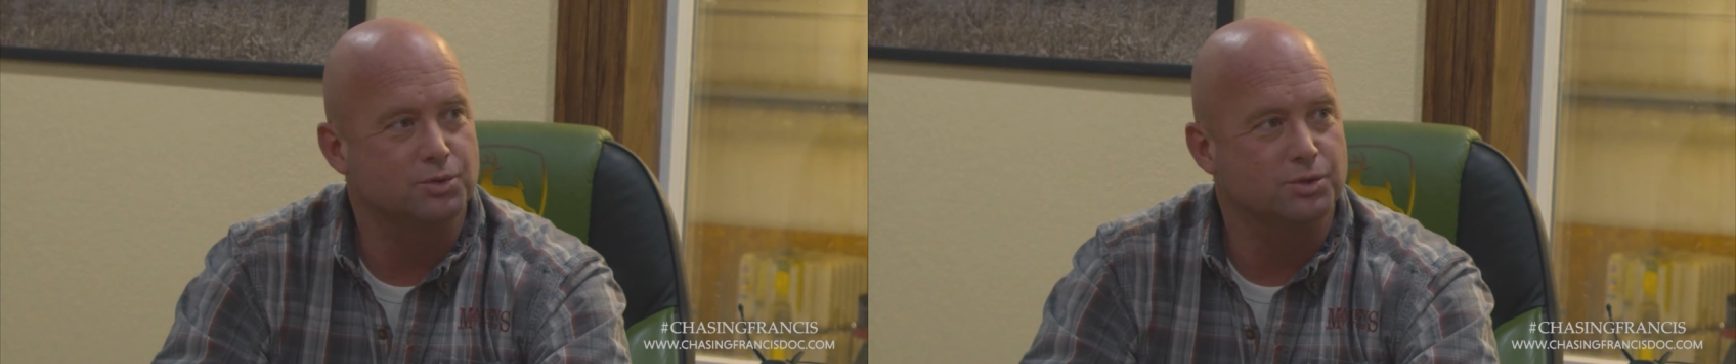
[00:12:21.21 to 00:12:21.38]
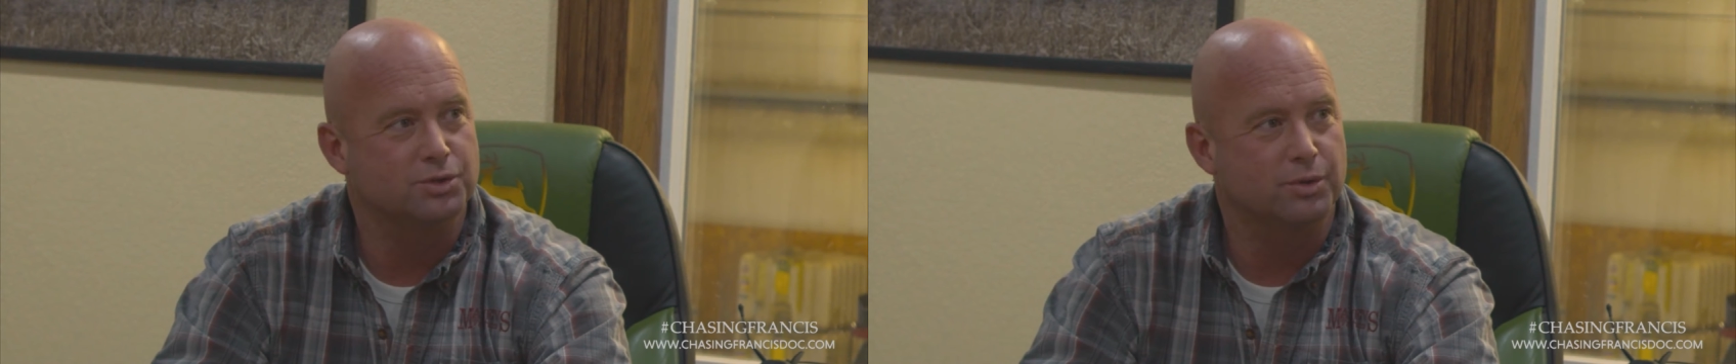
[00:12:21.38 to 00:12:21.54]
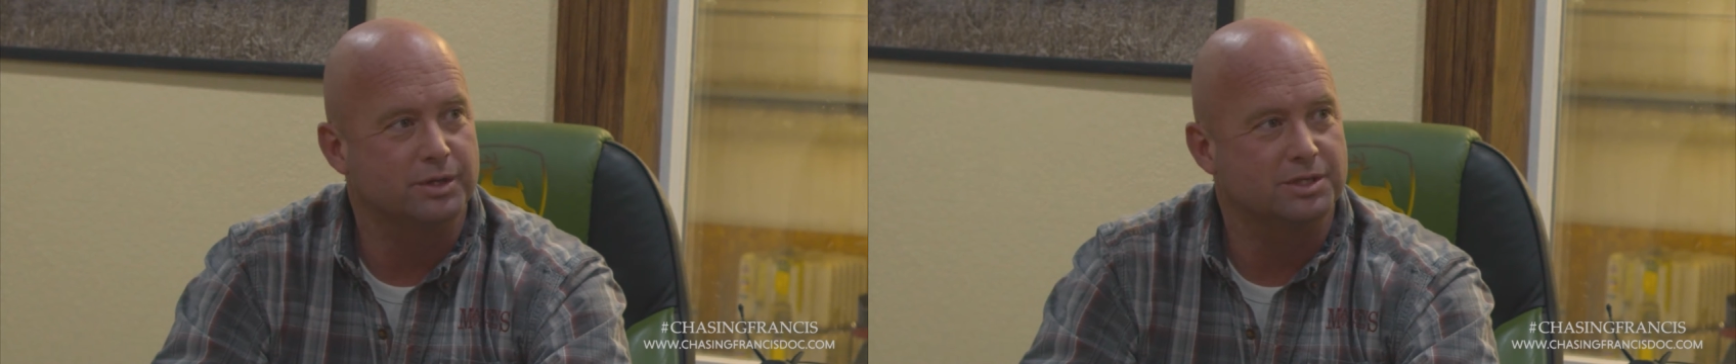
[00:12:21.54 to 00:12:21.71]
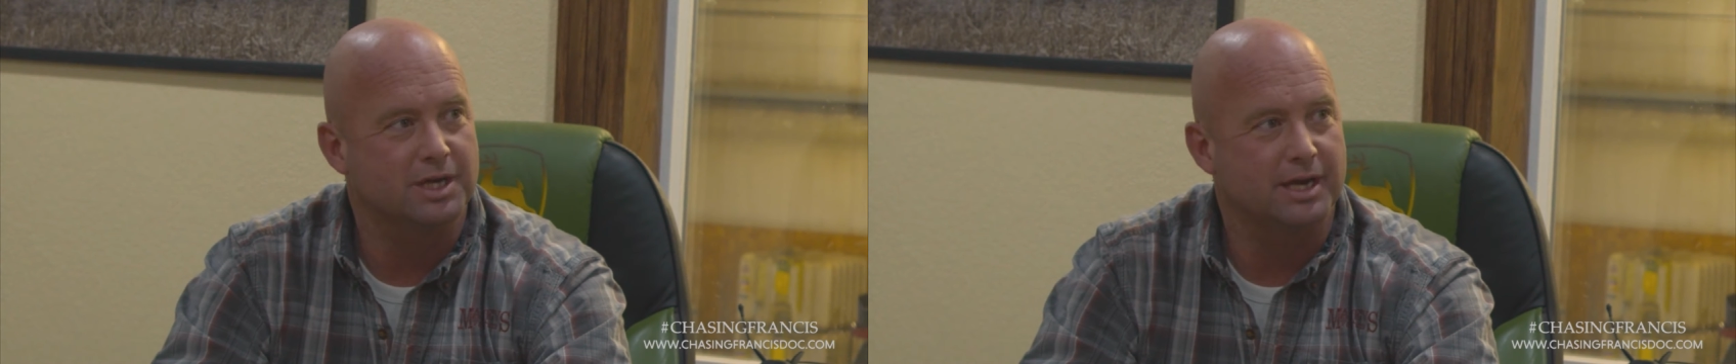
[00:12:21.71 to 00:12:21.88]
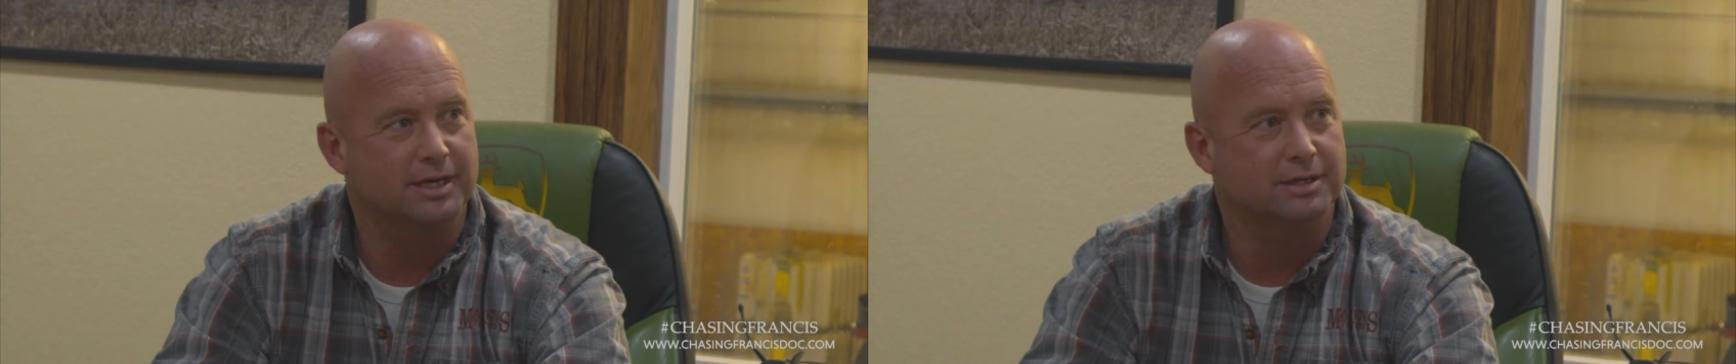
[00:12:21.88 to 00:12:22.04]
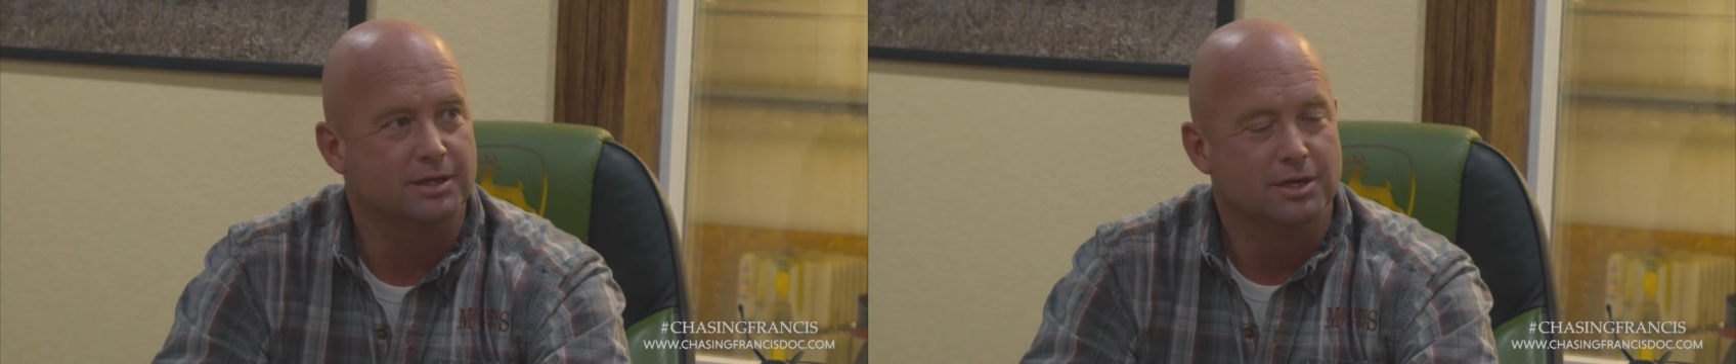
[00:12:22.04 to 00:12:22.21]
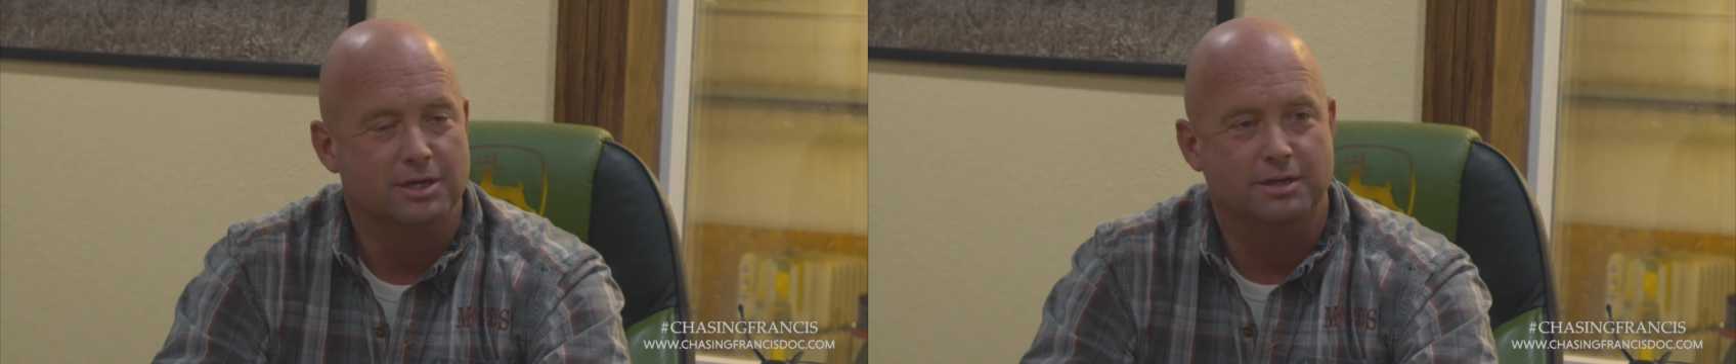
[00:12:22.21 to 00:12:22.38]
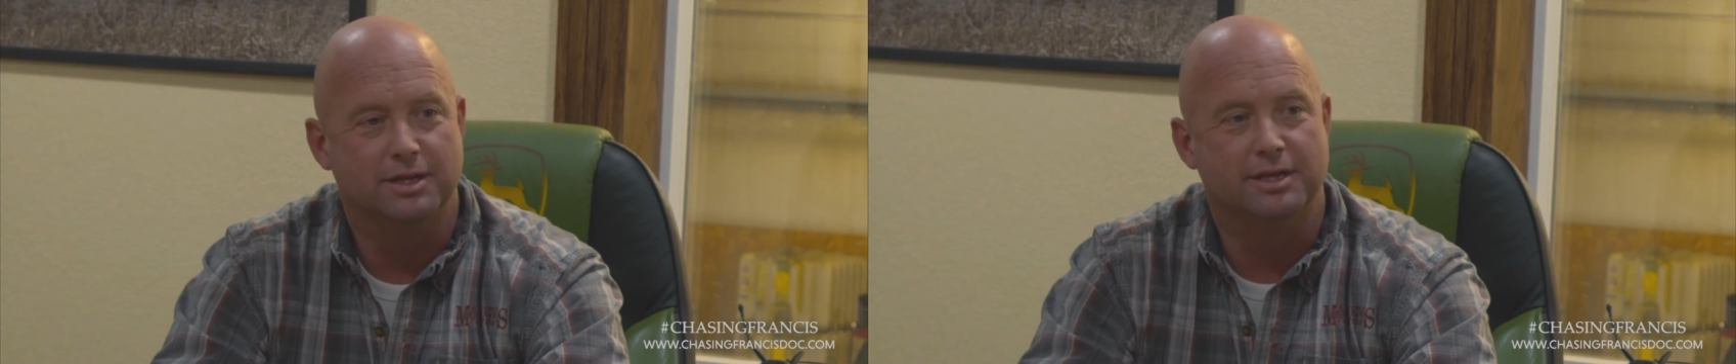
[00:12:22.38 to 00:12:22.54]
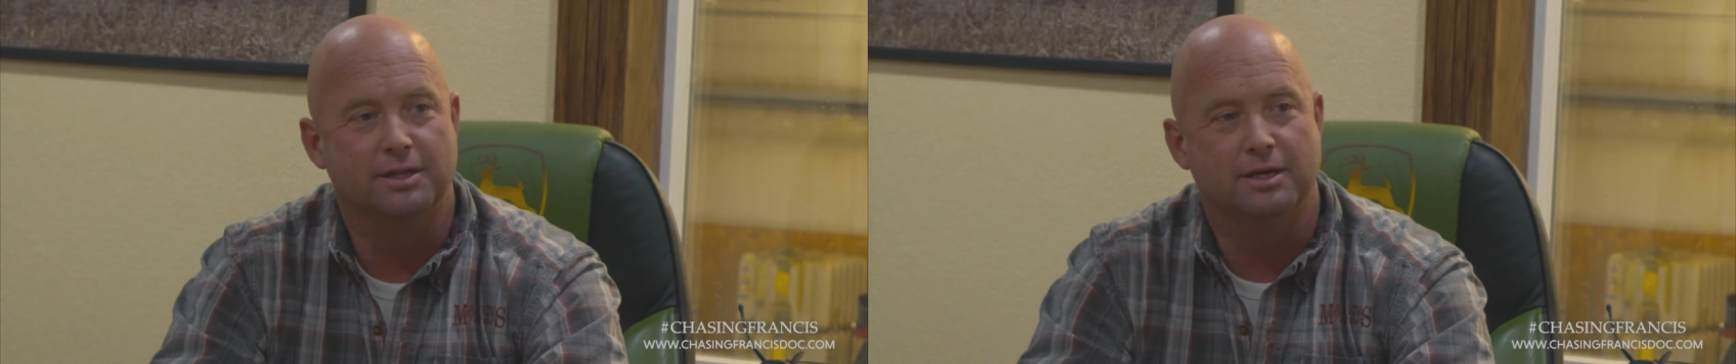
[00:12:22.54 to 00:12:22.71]
we're so excited.
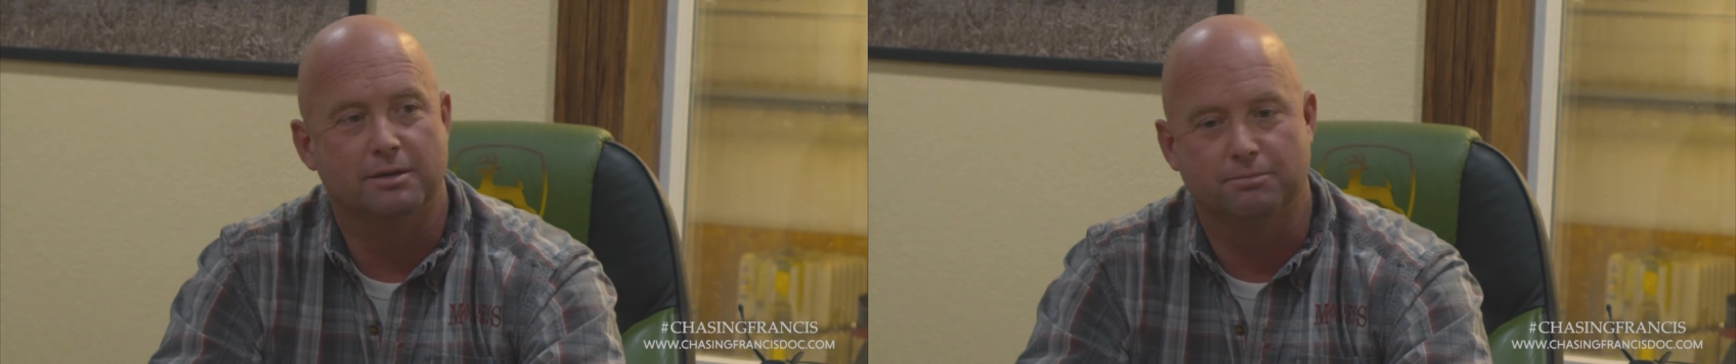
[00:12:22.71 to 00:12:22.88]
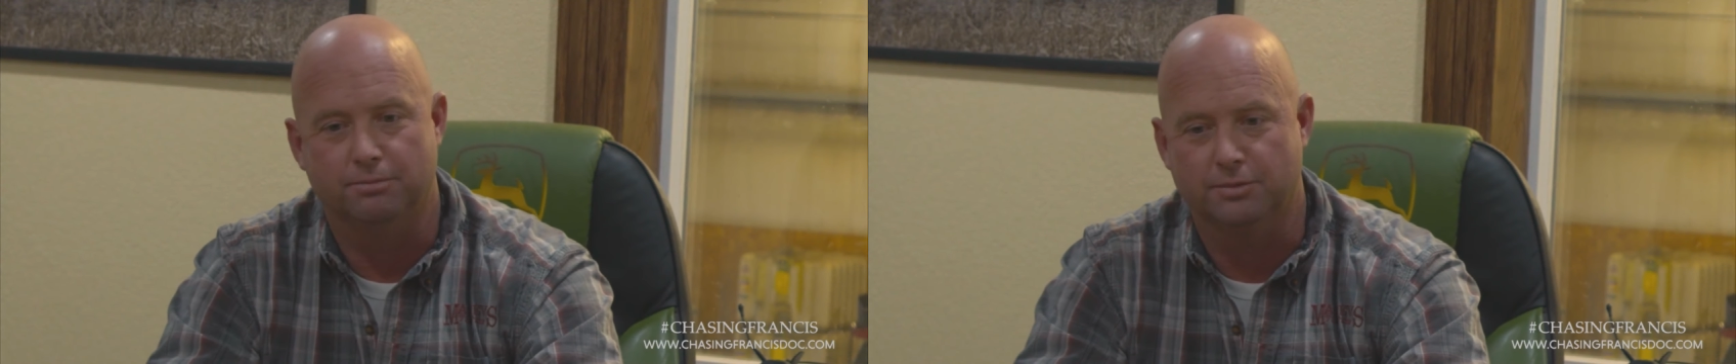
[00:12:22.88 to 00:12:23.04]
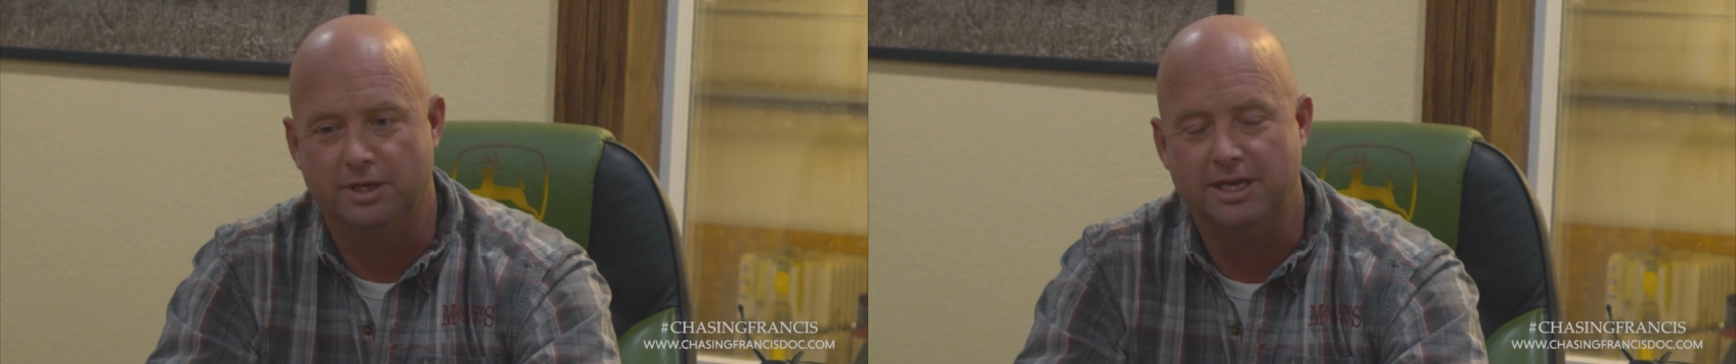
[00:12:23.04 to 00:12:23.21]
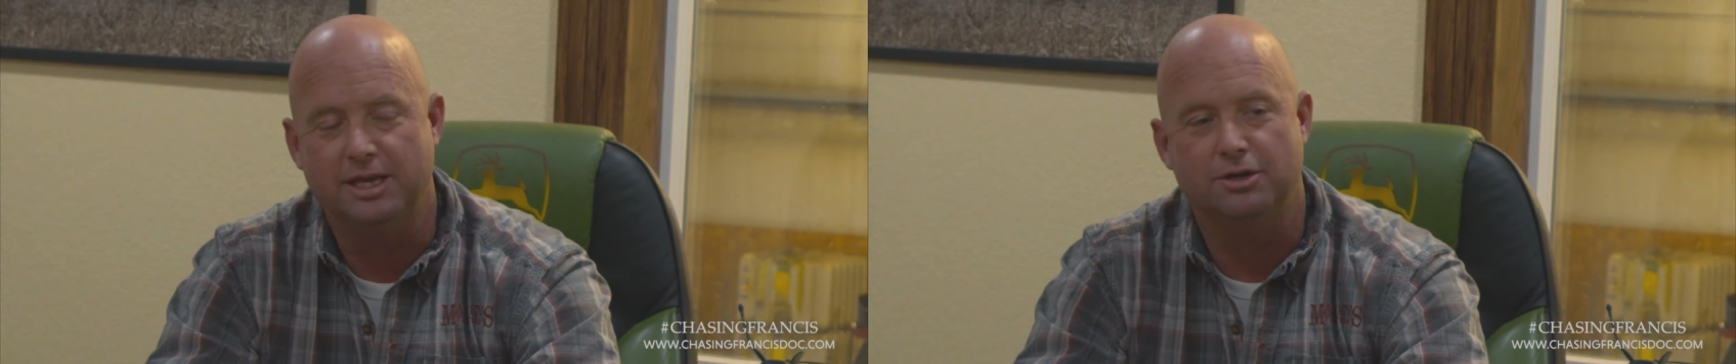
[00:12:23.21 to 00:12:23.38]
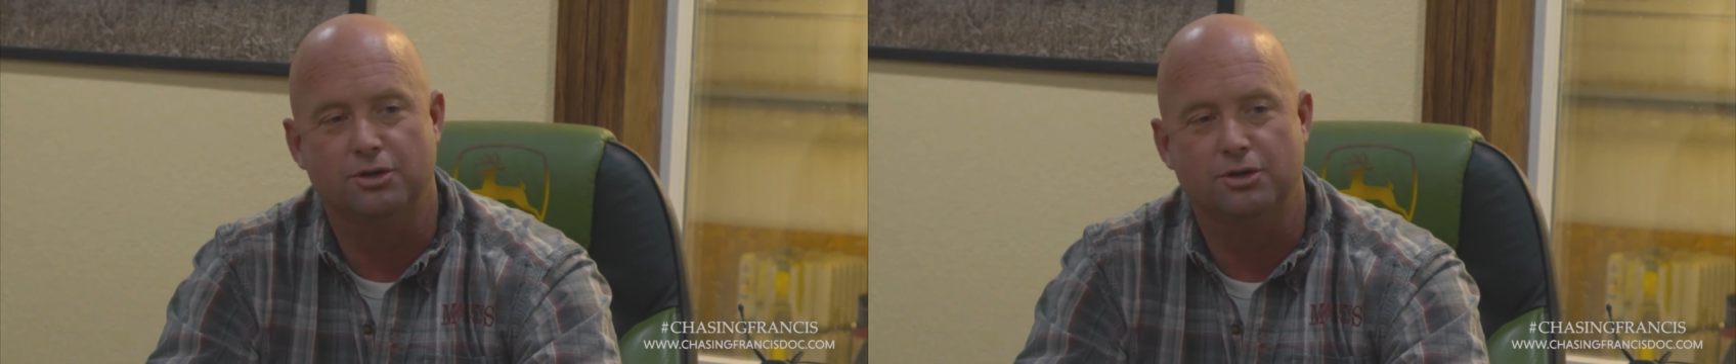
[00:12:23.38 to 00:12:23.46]
Then the heat